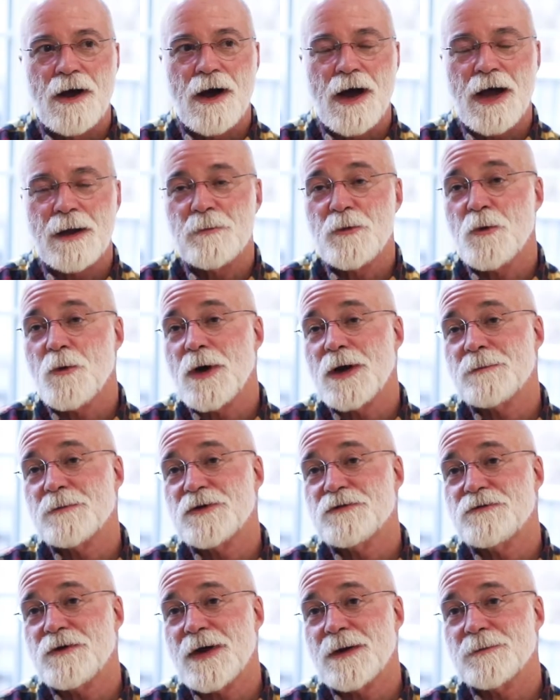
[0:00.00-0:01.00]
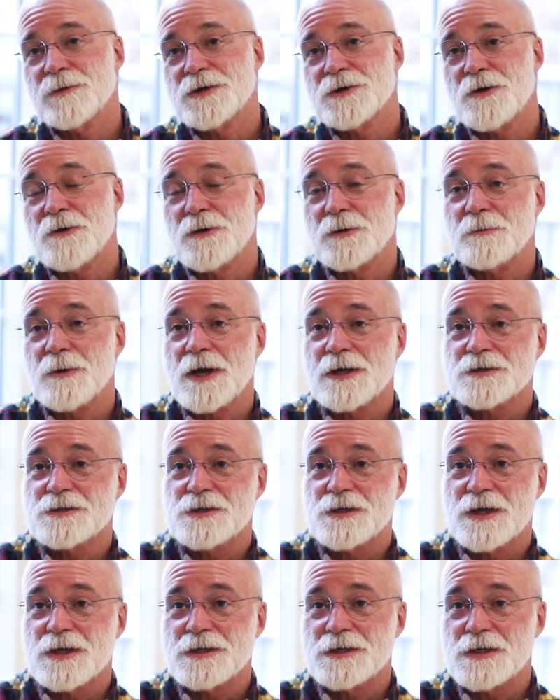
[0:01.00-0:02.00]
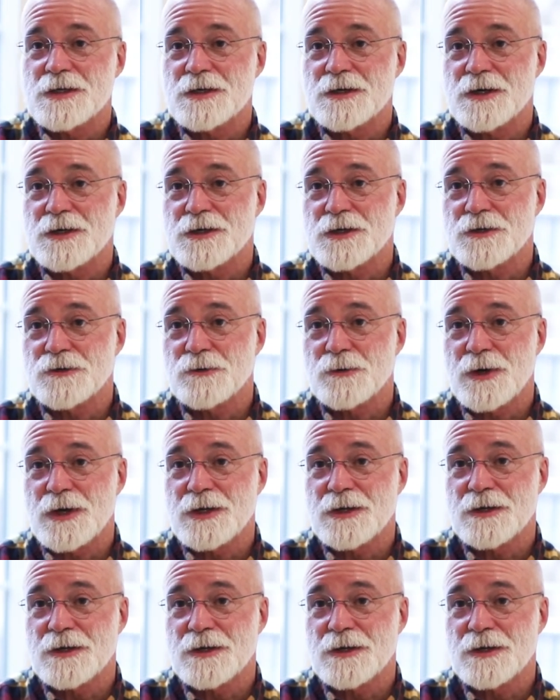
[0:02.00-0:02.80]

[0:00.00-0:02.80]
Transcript: I'm a Why Me family going back to 1993.